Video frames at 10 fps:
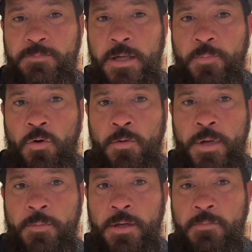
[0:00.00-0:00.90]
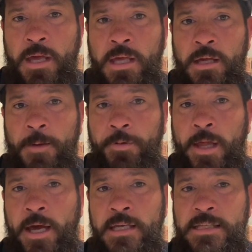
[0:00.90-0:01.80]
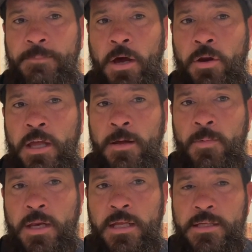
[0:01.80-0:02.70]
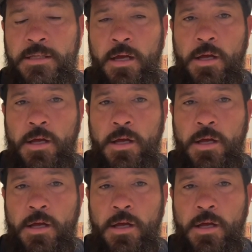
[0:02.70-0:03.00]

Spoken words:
People are maybe making up lies about him, and he's